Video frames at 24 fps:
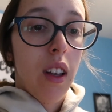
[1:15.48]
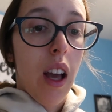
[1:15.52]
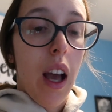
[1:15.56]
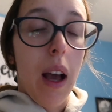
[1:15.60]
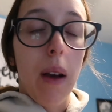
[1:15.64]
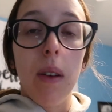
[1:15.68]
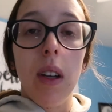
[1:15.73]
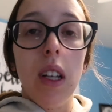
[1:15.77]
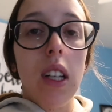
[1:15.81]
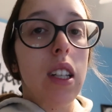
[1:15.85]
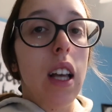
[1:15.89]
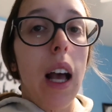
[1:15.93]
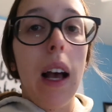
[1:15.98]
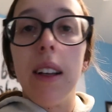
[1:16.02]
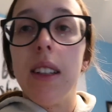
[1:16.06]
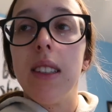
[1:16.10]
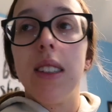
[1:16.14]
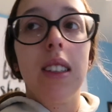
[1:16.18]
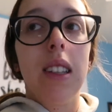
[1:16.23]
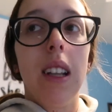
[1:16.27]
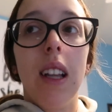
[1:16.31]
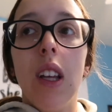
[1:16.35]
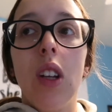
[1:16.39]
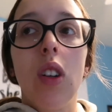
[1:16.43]
I'm gonna,
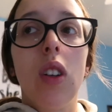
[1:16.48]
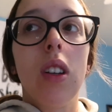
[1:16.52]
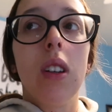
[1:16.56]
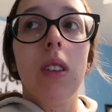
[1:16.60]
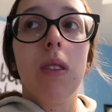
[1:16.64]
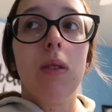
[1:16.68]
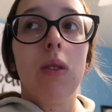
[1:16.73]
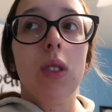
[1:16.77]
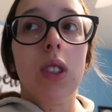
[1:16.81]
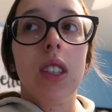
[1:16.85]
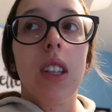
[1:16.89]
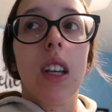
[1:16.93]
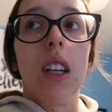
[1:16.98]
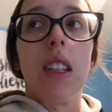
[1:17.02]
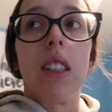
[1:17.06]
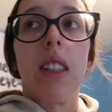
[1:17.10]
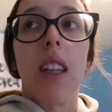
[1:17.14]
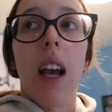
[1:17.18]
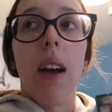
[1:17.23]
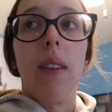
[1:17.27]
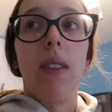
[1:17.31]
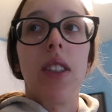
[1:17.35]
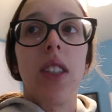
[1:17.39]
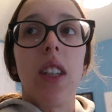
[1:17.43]
I literally was gonna
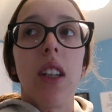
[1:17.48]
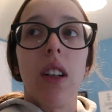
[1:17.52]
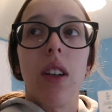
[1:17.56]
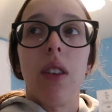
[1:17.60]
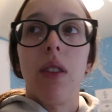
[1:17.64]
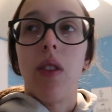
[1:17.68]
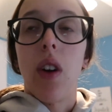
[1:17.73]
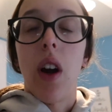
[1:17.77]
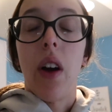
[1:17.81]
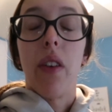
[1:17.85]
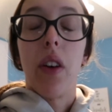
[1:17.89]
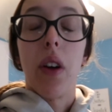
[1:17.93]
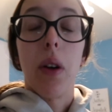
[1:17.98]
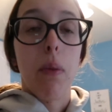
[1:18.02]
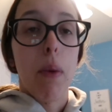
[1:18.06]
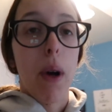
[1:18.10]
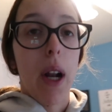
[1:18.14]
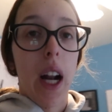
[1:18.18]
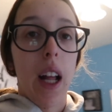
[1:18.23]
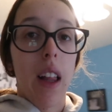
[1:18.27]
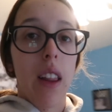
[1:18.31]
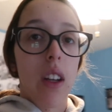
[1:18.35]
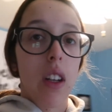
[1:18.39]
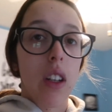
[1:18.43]
say I haven't seen her forever,
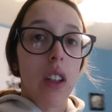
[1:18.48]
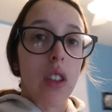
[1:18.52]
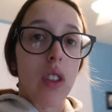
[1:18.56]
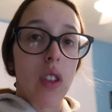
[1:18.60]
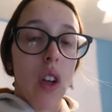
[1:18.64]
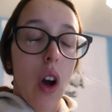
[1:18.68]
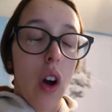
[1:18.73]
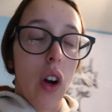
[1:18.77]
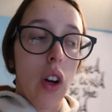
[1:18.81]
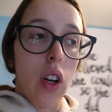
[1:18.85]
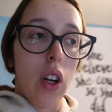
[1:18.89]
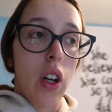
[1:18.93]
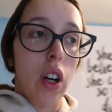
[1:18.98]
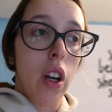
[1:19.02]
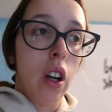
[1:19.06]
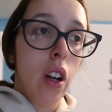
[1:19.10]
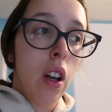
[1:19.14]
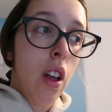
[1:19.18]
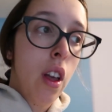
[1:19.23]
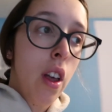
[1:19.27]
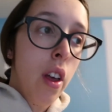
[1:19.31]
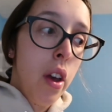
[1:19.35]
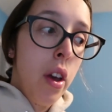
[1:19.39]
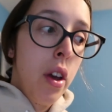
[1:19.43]
but I literally saw her
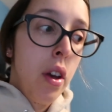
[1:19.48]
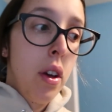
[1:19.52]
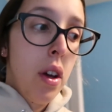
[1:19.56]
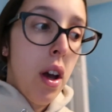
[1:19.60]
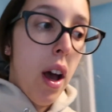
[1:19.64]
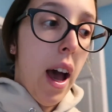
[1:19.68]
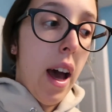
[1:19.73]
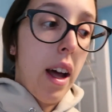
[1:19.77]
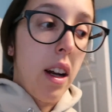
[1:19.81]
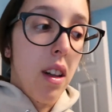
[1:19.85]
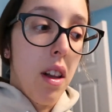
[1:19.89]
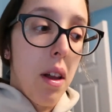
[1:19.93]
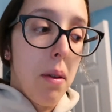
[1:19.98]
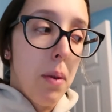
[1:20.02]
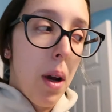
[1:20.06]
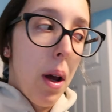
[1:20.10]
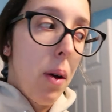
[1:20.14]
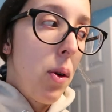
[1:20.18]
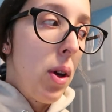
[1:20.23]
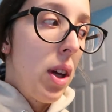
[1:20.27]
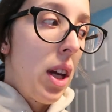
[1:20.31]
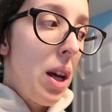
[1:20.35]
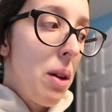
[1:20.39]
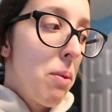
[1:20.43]
at alumni
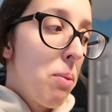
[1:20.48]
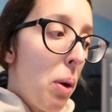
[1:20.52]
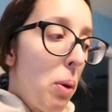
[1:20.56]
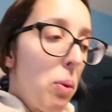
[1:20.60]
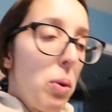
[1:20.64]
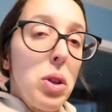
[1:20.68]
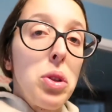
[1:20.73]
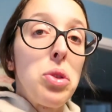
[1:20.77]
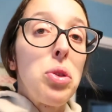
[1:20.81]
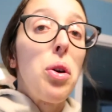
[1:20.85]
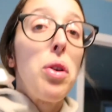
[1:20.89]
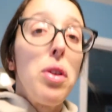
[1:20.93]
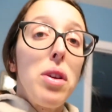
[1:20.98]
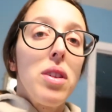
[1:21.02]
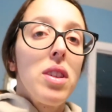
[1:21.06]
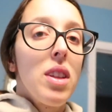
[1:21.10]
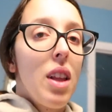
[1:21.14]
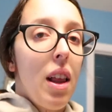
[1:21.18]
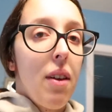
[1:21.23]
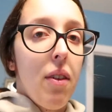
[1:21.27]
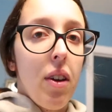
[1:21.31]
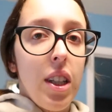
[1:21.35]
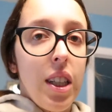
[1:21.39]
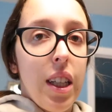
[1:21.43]
weekend, but we're so used
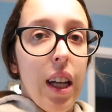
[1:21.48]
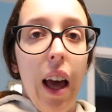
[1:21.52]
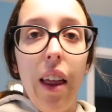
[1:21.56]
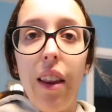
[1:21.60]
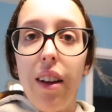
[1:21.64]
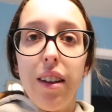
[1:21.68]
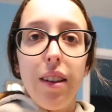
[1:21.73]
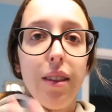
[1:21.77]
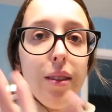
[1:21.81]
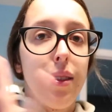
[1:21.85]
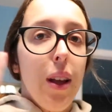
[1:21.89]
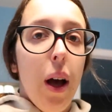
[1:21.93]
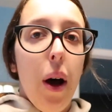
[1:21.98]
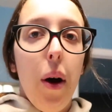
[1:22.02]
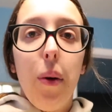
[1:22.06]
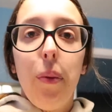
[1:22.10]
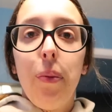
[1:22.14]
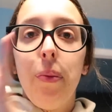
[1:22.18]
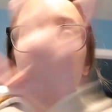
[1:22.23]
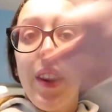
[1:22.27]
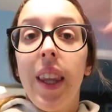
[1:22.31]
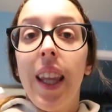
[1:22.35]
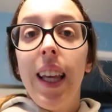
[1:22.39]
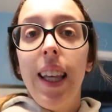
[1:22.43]
to living together, so
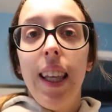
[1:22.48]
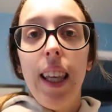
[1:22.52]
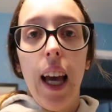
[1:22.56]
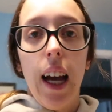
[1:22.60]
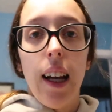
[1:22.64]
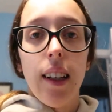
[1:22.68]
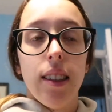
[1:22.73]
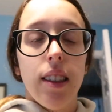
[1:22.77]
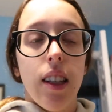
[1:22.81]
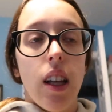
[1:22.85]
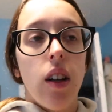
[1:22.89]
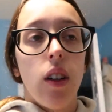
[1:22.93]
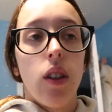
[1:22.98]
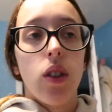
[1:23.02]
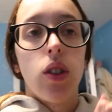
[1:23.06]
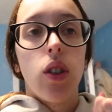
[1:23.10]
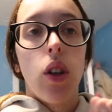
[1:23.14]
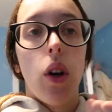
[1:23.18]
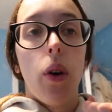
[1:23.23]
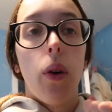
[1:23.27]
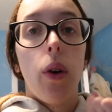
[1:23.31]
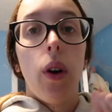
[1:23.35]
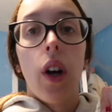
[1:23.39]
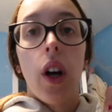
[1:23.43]
yes. And
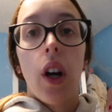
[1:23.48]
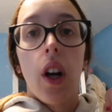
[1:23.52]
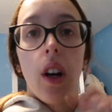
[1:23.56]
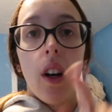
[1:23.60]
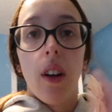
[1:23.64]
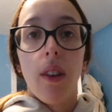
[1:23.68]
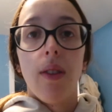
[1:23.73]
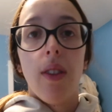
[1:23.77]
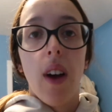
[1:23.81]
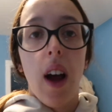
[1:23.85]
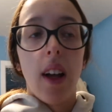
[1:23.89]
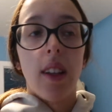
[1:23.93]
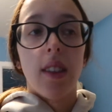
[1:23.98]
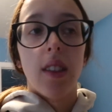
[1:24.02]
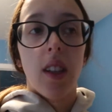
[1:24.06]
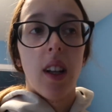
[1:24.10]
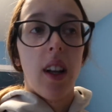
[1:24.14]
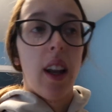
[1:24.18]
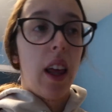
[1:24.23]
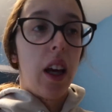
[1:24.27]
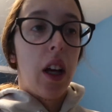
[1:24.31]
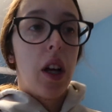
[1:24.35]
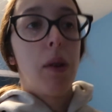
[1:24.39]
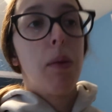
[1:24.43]
also her friends
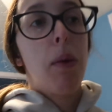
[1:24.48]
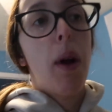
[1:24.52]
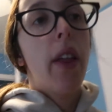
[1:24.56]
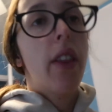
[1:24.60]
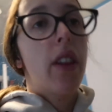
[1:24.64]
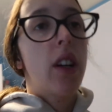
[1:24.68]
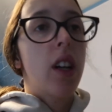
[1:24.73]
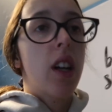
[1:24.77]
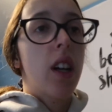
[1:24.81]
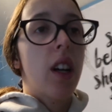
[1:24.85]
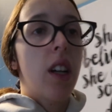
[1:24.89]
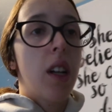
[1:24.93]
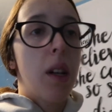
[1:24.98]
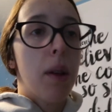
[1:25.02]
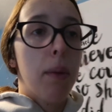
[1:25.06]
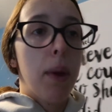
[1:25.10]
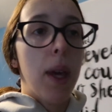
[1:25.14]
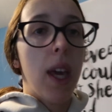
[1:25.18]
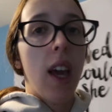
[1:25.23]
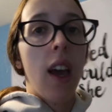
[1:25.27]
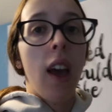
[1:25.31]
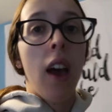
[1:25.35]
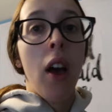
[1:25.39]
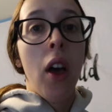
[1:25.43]
and like her brother are gonna
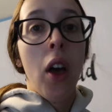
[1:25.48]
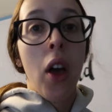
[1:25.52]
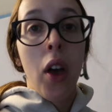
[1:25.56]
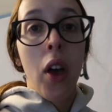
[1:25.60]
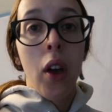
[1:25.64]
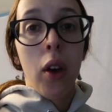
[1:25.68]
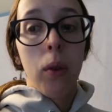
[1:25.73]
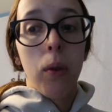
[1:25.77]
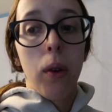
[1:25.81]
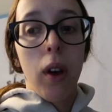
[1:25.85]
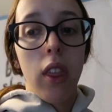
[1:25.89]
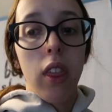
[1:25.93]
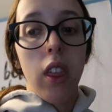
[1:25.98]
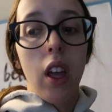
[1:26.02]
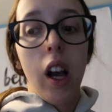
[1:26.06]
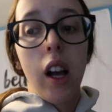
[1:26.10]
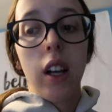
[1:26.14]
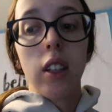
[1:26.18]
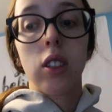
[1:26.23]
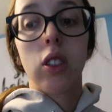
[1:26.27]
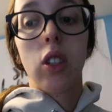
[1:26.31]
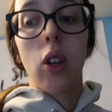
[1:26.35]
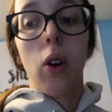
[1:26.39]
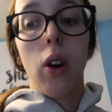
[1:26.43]
be with
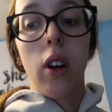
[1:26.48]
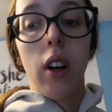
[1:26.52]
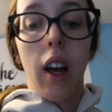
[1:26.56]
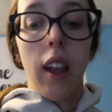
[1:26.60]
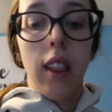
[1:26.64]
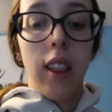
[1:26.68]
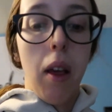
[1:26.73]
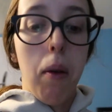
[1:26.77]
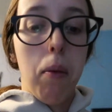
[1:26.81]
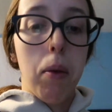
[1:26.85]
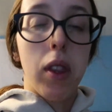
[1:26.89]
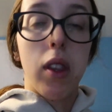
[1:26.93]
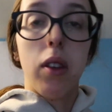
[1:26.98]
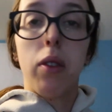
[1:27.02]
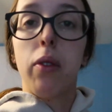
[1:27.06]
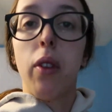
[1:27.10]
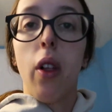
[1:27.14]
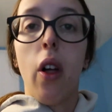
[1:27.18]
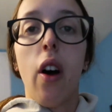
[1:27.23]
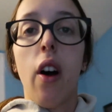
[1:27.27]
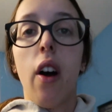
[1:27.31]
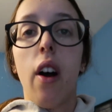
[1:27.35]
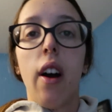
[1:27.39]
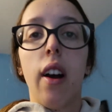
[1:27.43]
us, so I'll get them in the
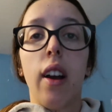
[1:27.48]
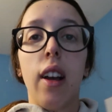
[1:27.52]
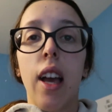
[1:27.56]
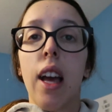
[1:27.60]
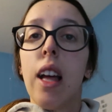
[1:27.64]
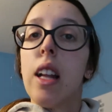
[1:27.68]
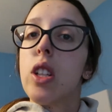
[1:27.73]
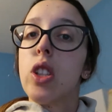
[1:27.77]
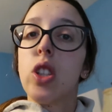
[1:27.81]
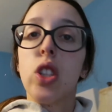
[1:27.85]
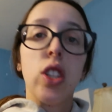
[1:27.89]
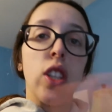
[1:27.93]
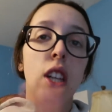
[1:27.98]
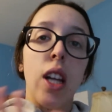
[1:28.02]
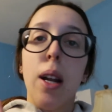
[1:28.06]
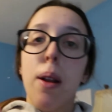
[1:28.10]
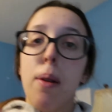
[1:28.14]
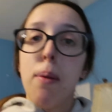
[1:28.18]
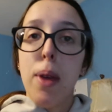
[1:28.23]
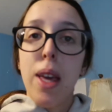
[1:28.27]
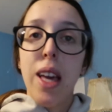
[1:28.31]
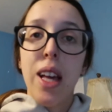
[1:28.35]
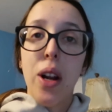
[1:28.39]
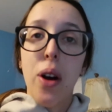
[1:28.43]
vlog. And it's just
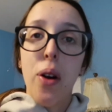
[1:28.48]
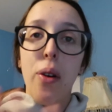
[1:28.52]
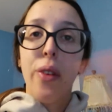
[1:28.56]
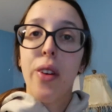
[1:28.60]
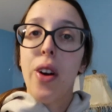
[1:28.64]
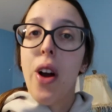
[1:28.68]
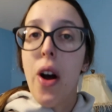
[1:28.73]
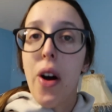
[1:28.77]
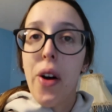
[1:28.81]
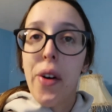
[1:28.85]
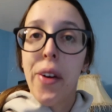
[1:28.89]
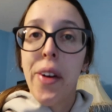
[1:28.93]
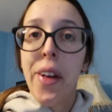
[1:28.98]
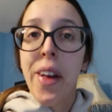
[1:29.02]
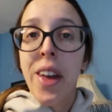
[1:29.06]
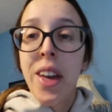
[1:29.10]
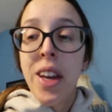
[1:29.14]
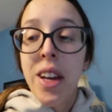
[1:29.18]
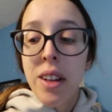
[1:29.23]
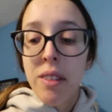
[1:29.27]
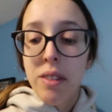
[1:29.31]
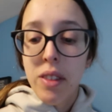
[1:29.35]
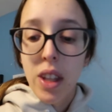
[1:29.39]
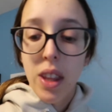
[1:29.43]
gonna be an overall
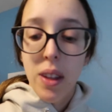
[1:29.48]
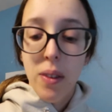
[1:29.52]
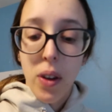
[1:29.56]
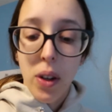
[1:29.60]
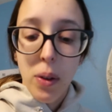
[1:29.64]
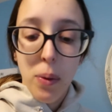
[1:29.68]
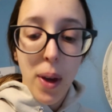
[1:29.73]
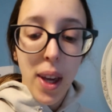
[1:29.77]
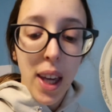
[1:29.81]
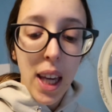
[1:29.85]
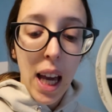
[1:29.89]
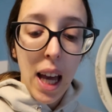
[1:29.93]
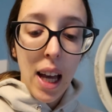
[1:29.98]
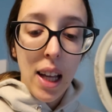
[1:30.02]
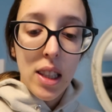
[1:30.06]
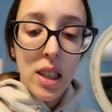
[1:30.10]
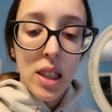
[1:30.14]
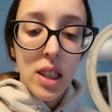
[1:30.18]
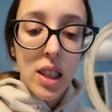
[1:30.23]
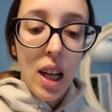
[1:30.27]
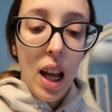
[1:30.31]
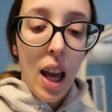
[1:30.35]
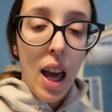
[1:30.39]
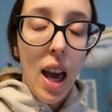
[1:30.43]
really fun
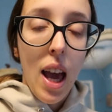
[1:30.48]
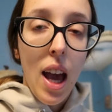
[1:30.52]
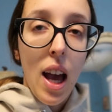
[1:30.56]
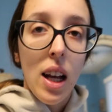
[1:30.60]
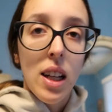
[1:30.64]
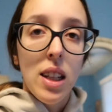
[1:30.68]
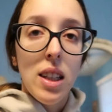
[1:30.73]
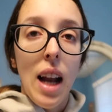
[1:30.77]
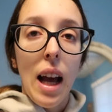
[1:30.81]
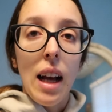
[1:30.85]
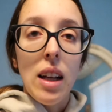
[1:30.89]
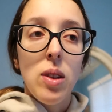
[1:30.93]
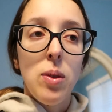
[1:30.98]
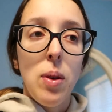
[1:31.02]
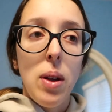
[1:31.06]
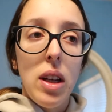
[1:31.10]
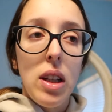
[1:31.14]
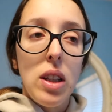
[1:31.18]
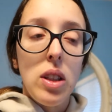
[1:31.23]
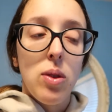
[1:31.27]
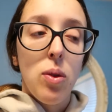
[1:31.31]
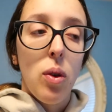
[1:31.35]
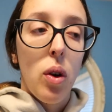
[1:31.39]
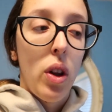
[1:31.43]
weekend. And next week
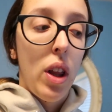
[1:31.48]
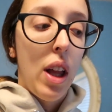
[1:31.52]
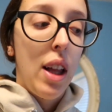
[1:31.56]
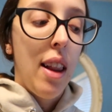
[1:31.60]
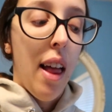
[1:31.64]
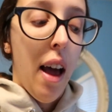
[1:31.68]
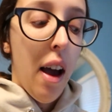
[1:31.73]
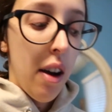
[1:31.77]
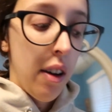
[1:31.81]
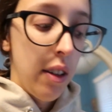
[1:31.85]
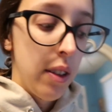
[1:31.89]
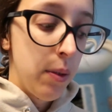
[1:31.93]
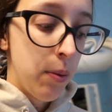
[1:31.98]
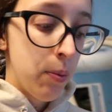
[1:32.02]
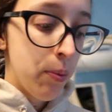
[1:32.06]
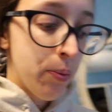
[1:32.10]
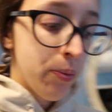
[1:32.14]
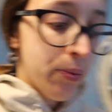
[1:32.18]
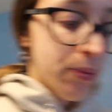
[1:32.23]
is Rolling Loud.